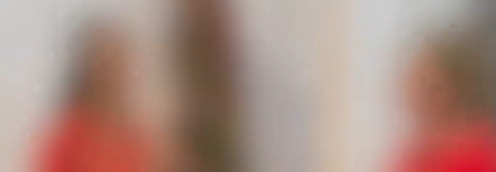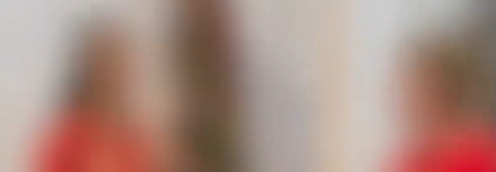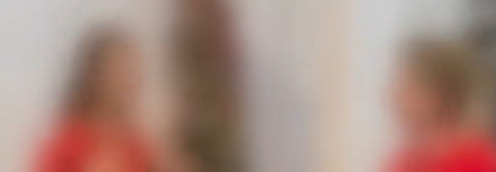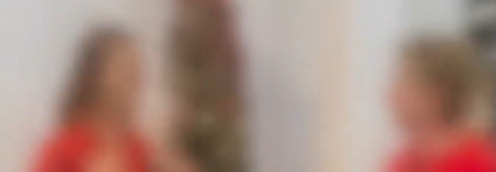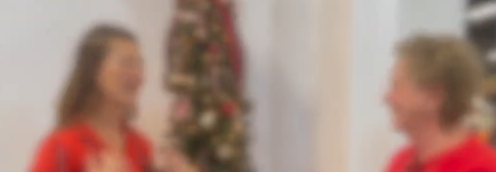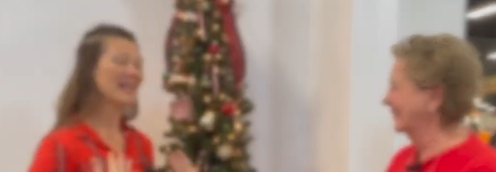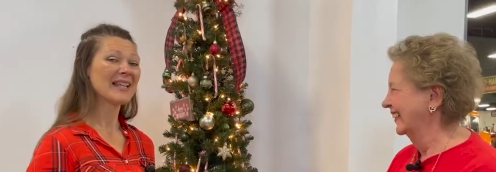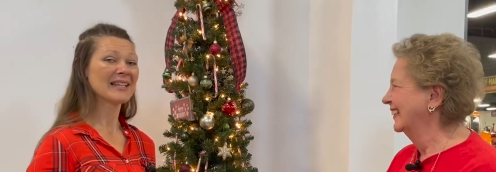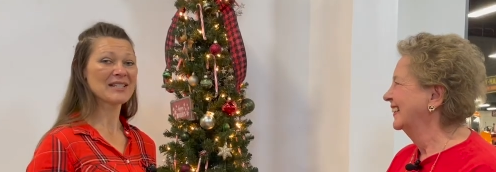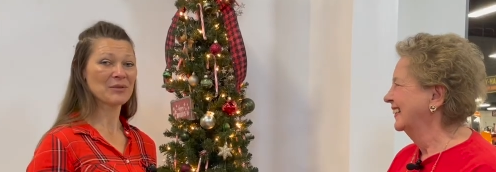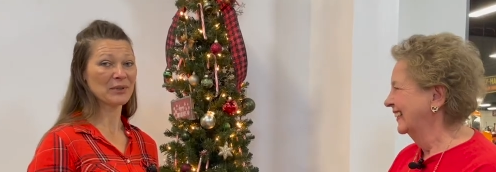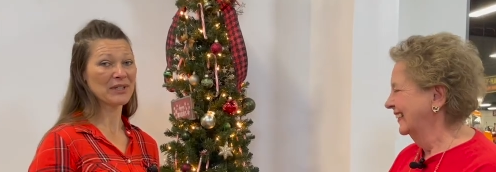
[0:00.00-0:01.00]
Speaker 1: so
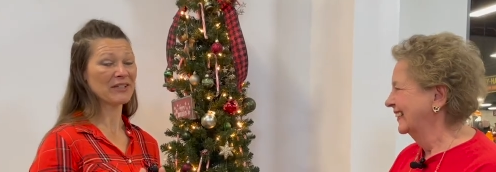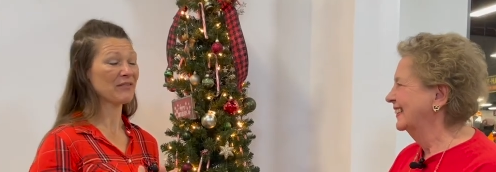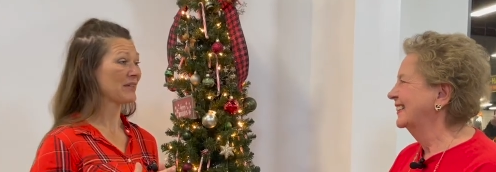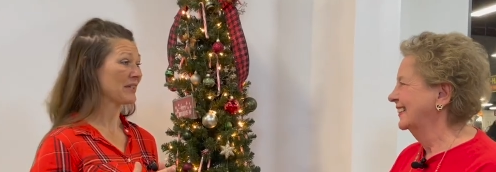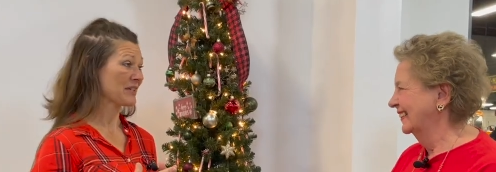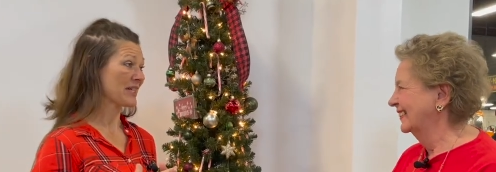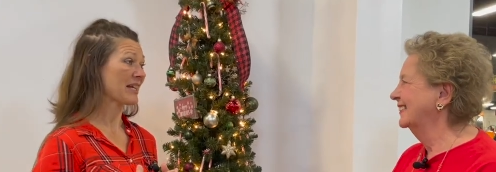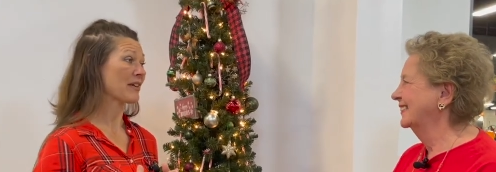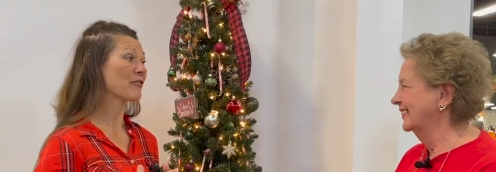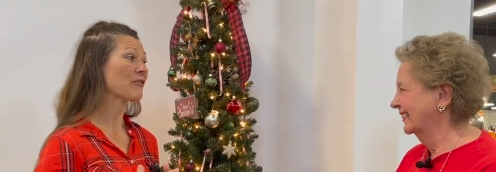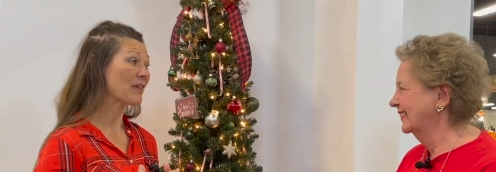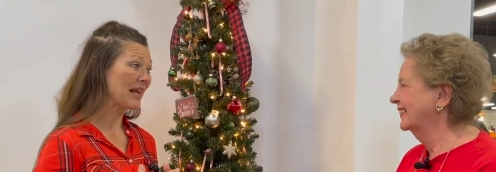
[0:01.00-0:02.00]
this really feels like
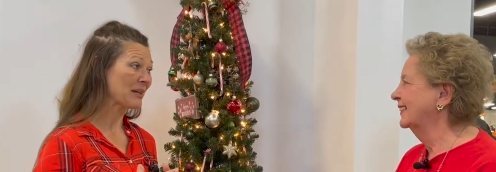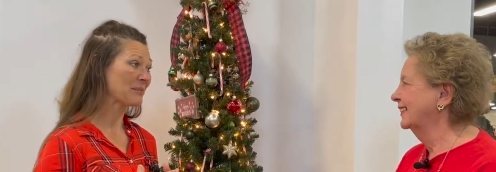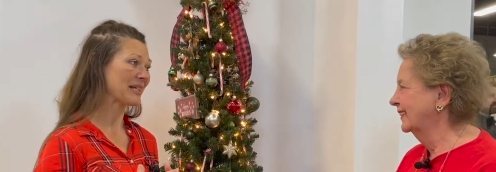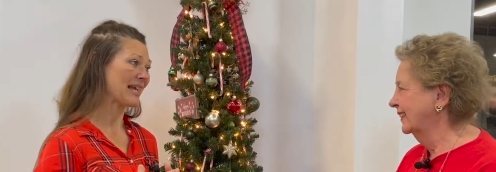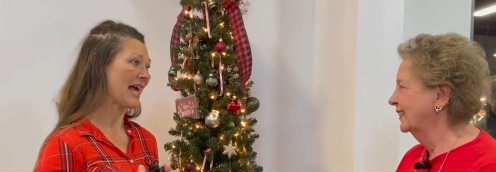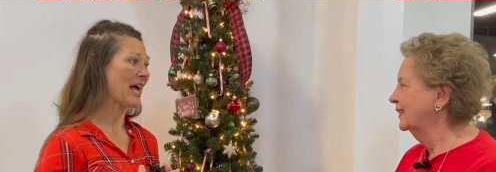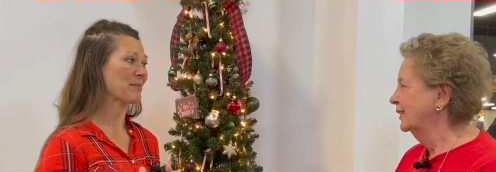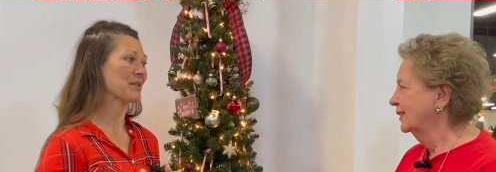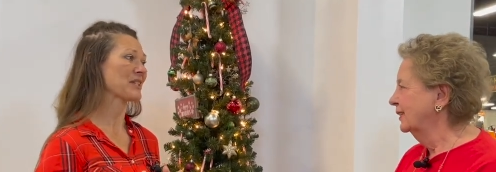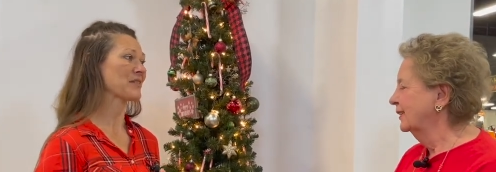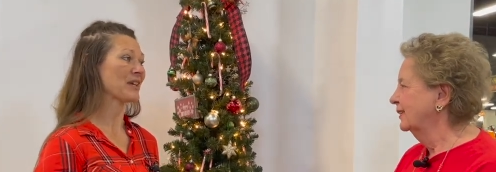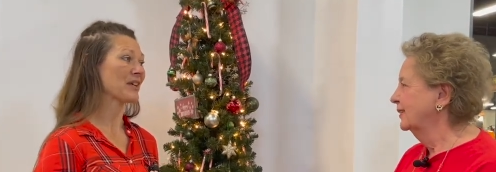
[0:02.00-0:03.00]
a family
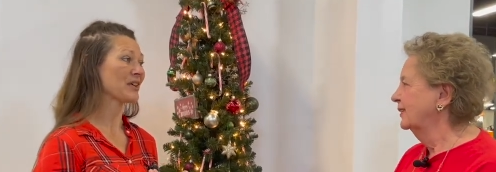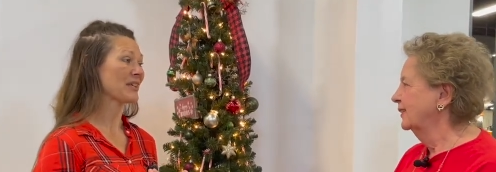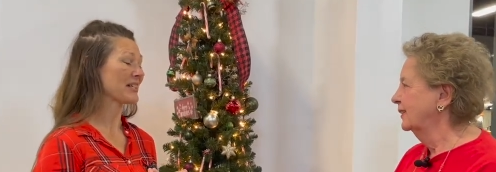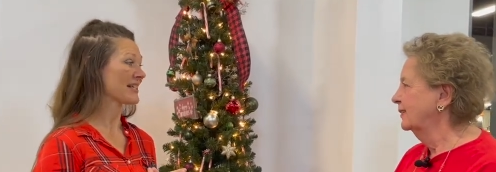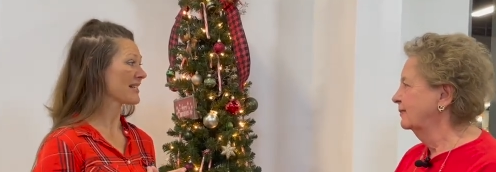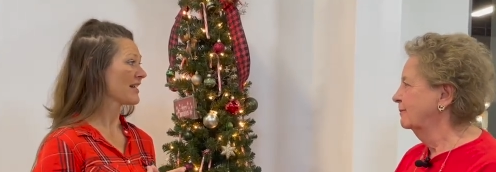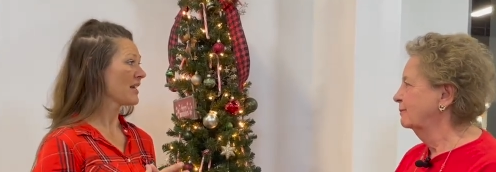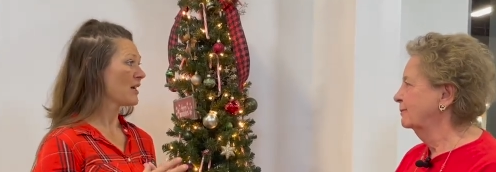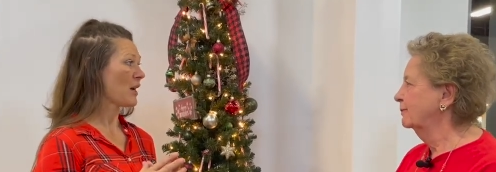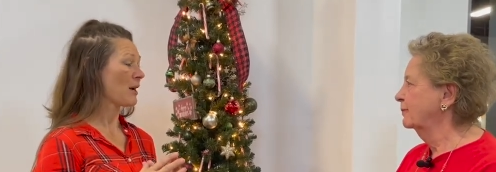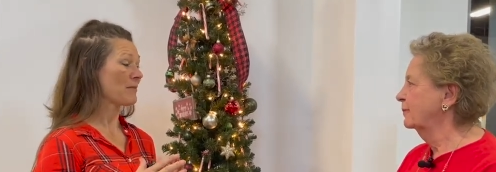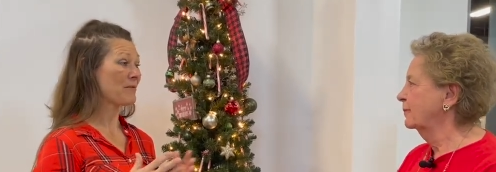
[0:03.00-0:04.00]
atmosphere. It's
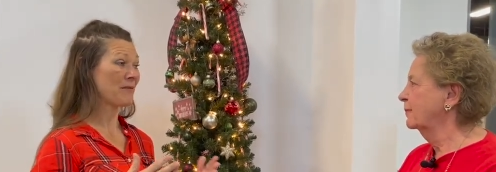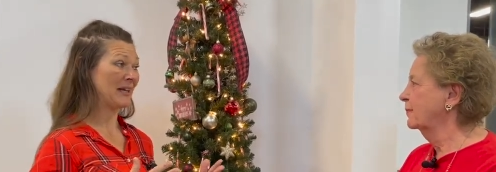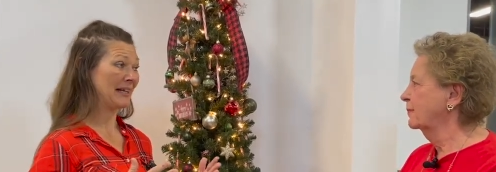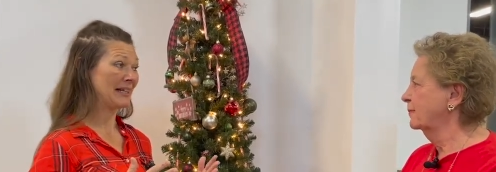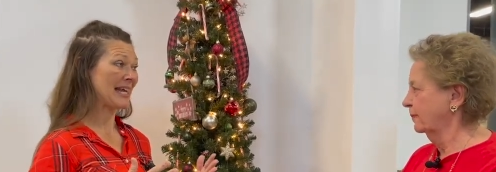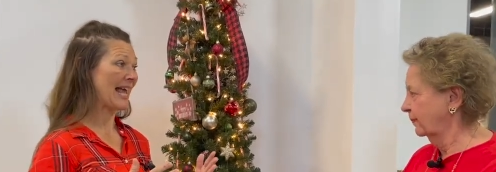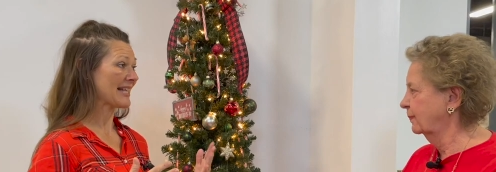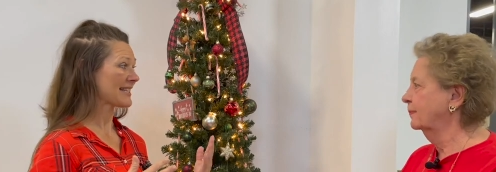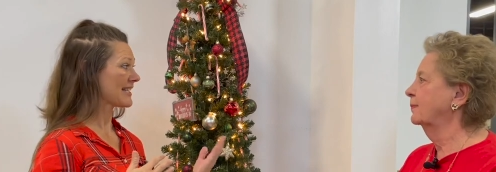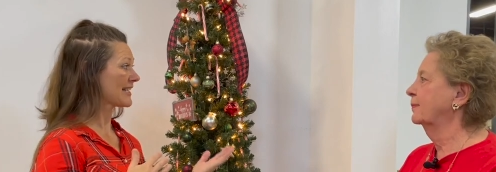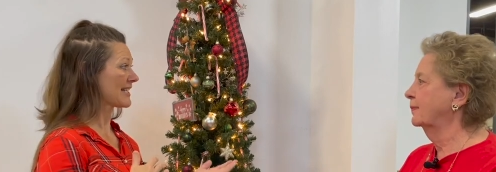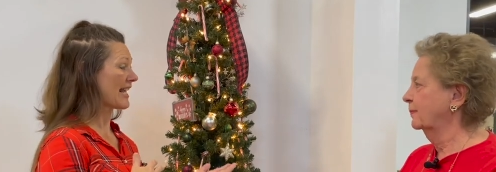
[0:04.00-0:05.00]
um,
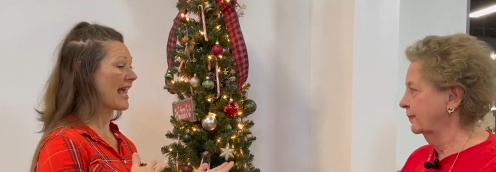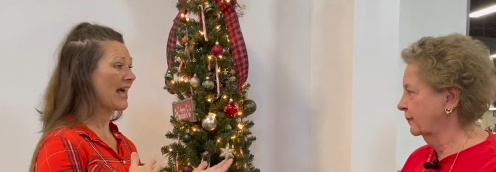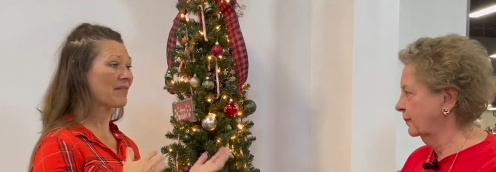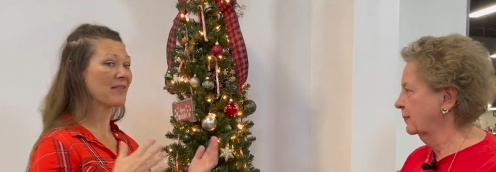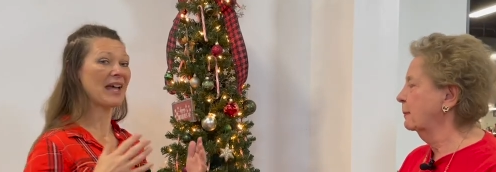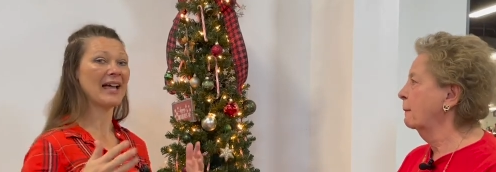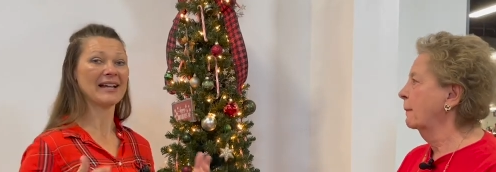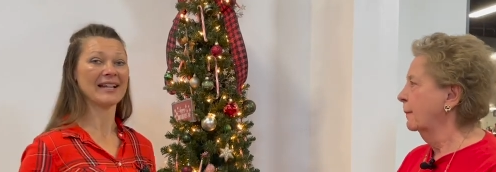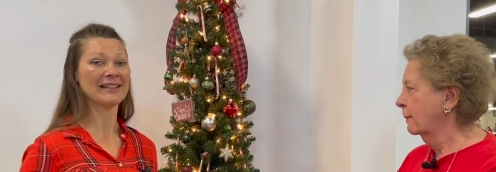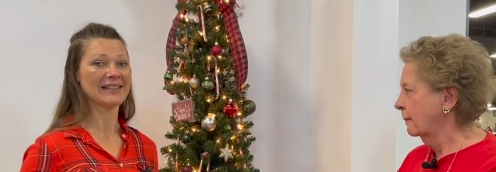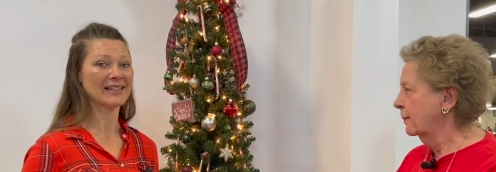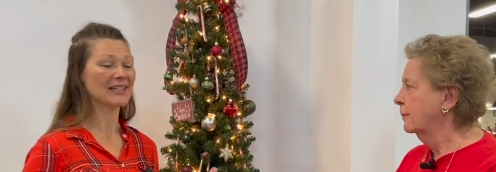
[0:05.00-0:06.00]
fantastic to have that.
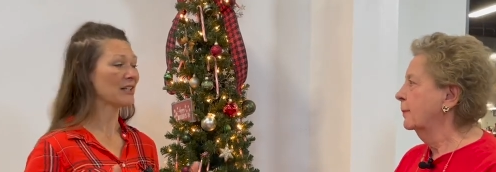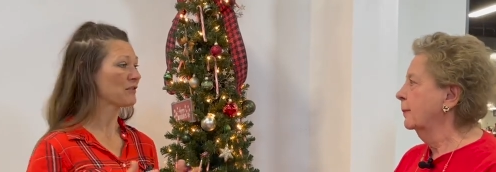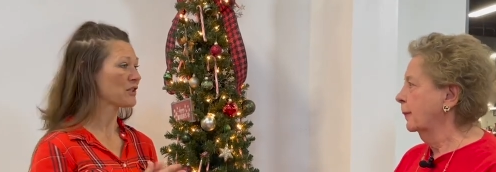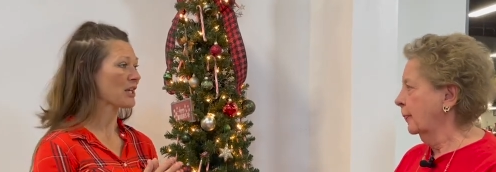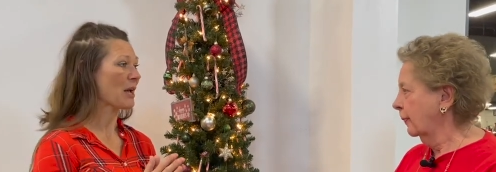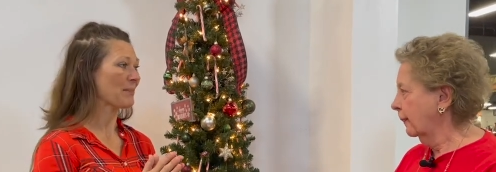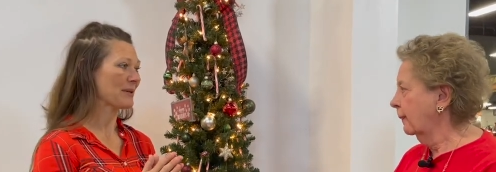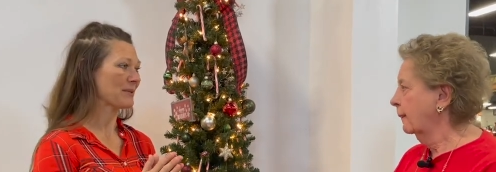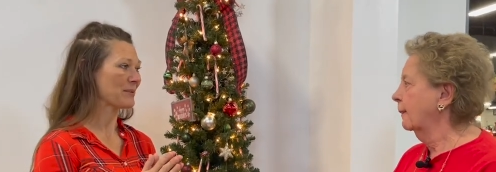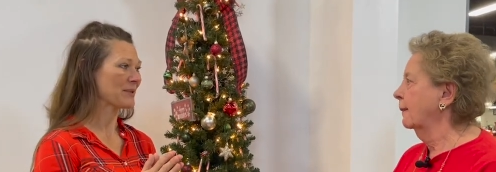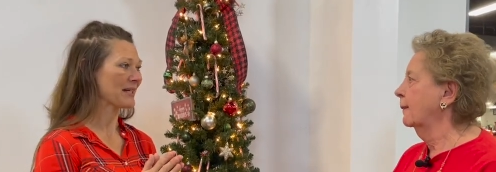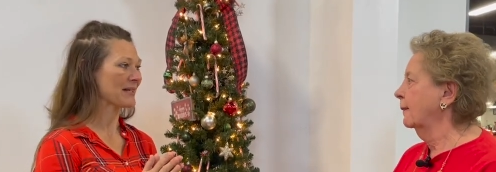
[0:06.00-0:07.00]
And then the gift shop
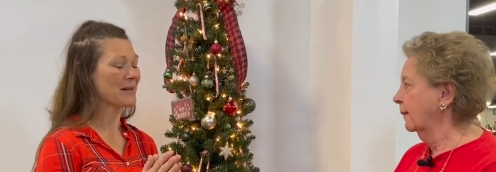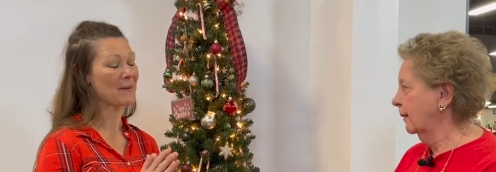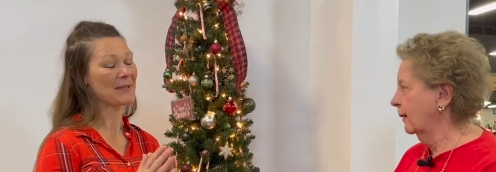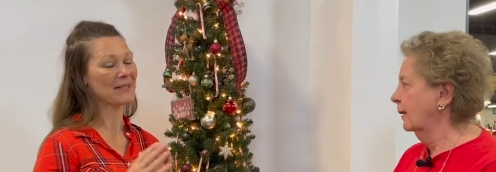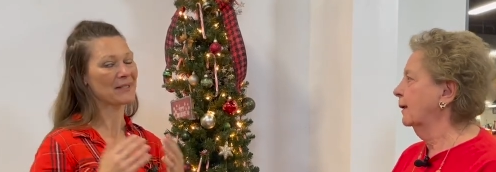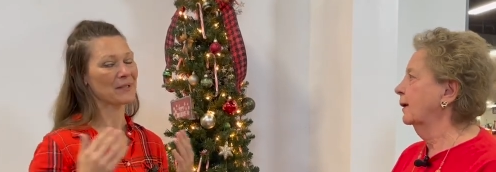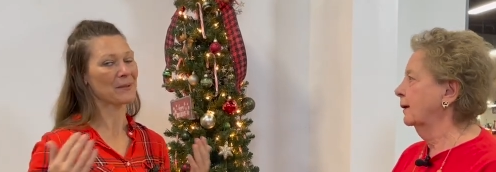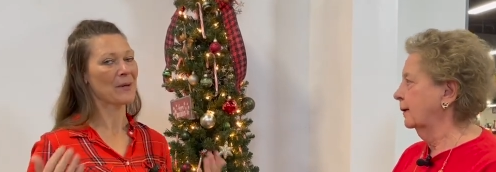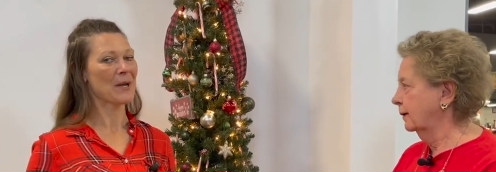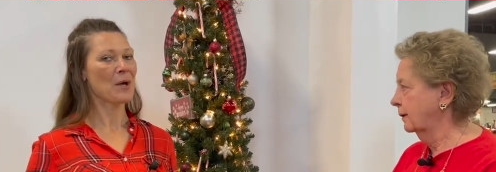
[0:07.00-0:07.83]
people can come into.